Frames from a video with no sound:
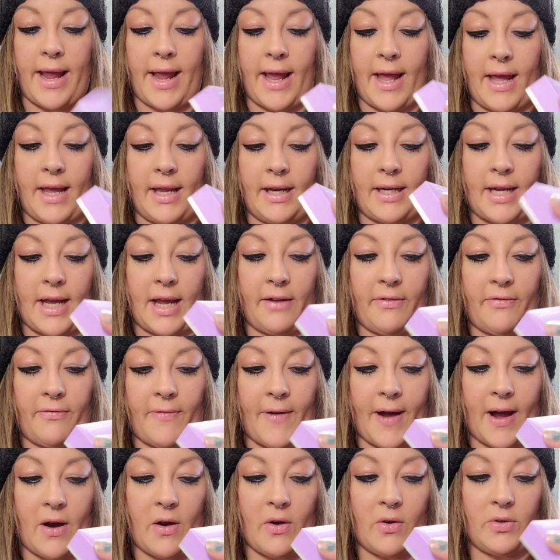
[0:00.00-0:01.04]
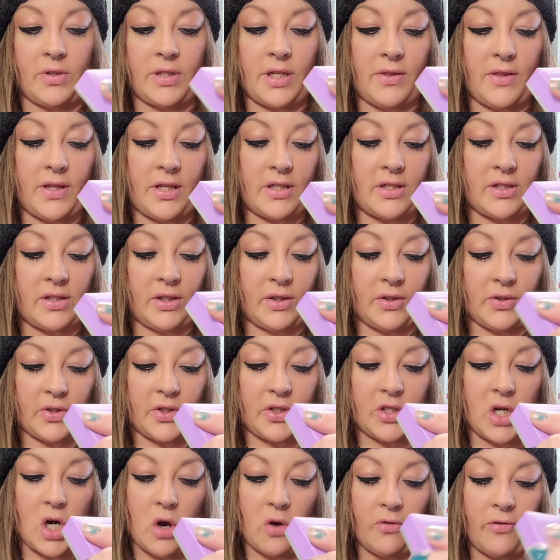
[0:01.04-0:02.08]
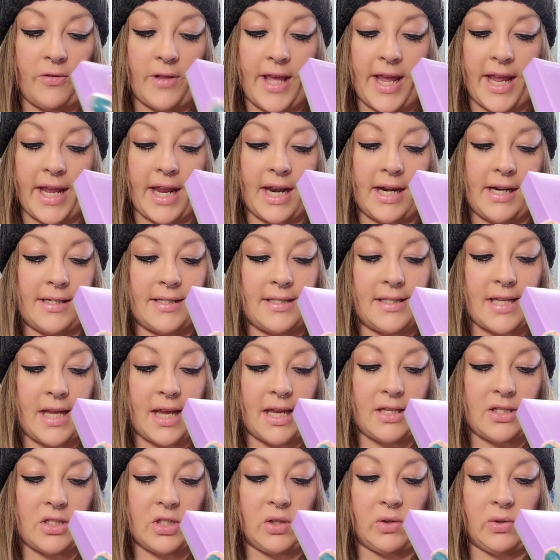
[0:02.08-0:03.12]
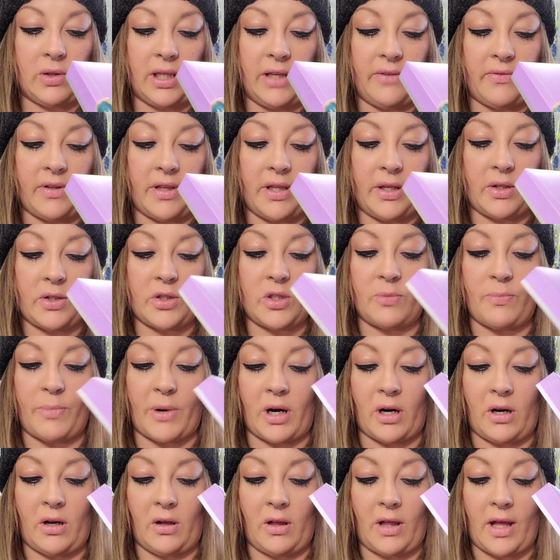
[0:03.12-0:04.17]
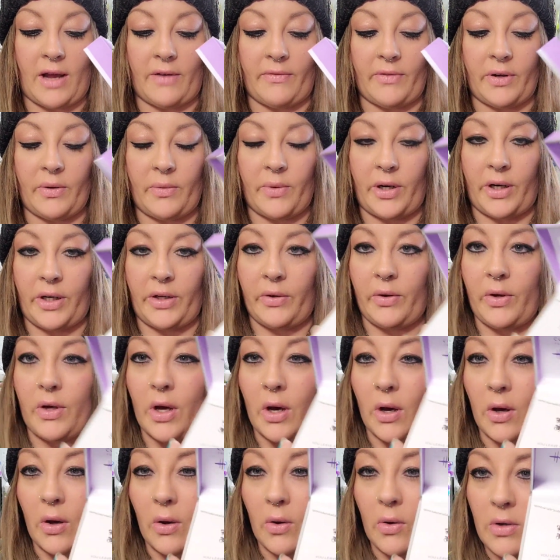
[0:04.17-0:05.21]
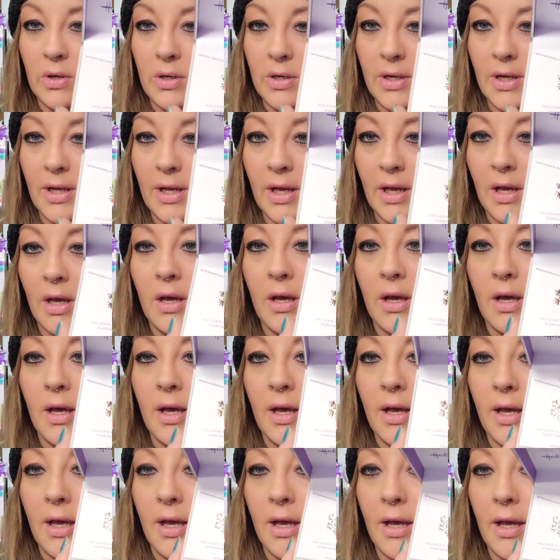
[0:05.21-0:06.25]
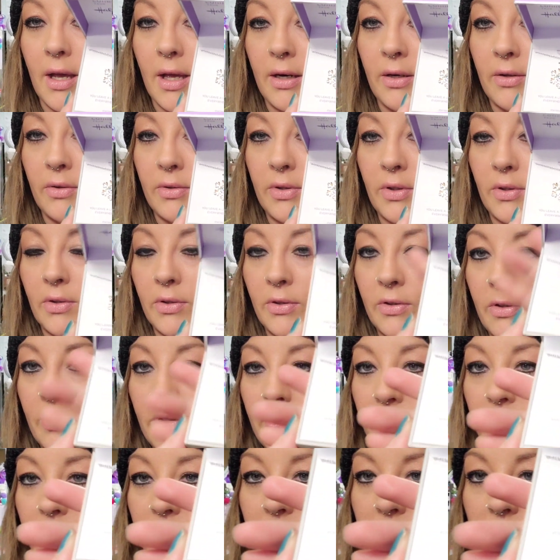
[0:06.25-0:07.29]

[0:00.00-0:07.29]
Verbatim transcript: And I found this little snowflake and it says you leave a little sparkle everywhere you go. I don't know.